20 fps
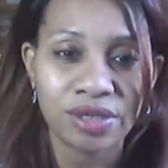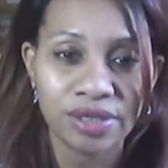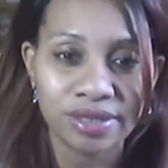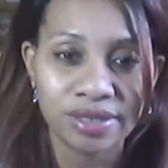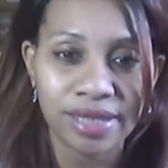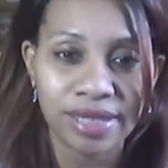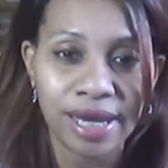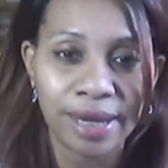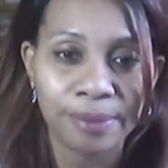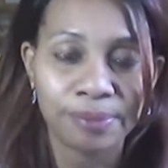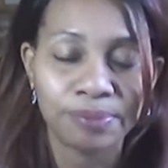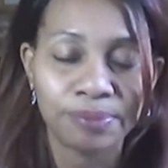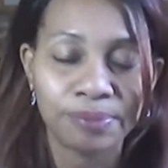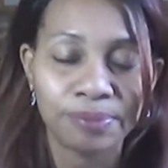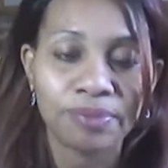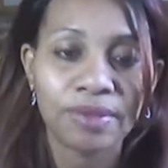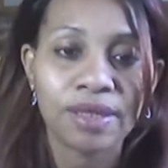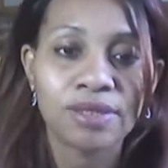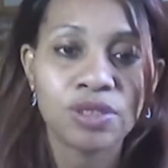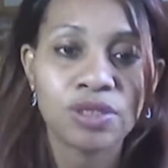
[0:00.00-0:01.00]
your time.
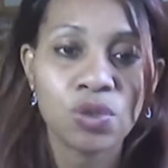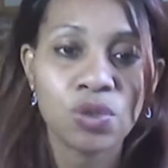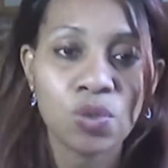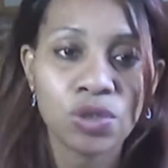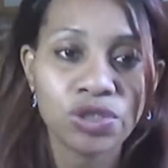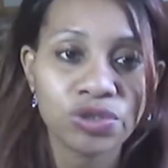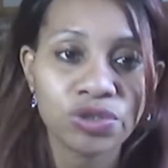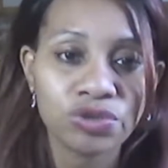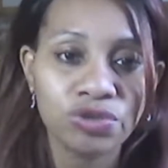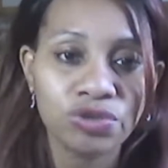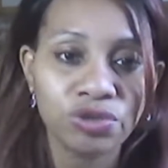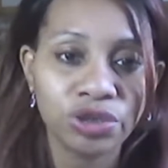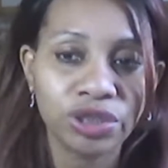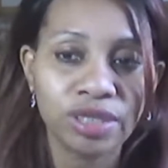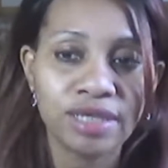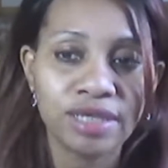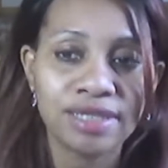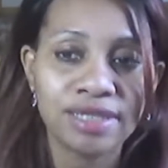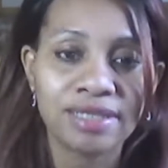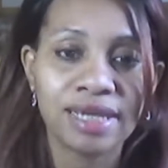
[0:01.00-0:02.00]
So what's
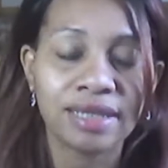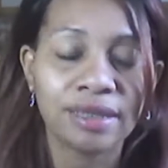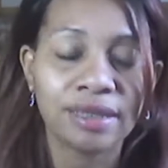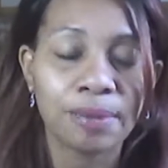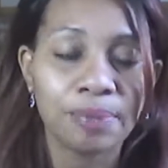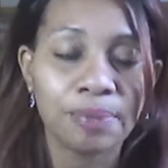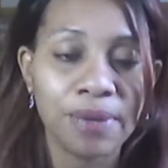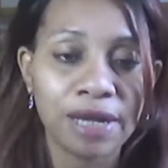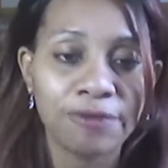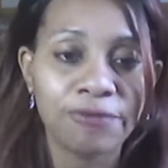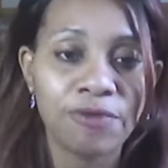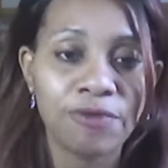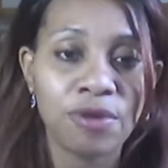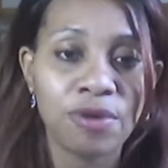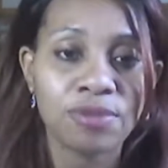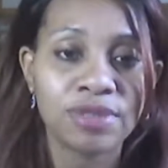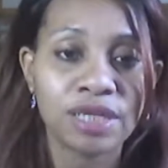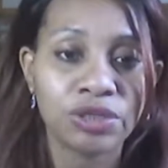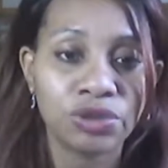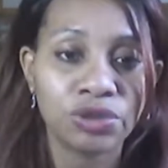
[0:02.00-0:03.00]
crucial is that the
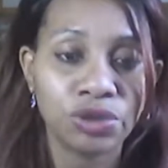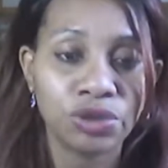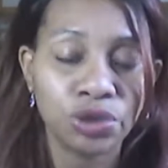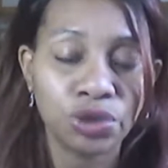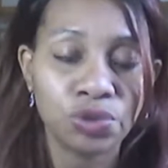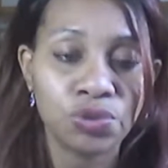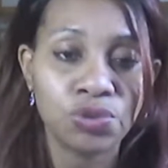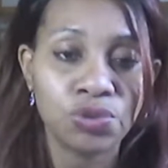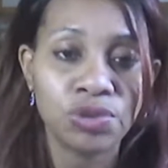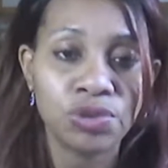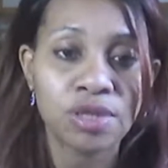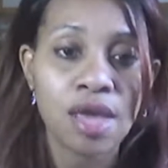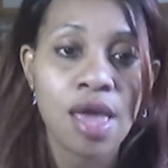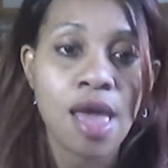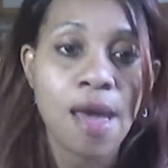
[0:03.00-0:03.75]
platforms that you choose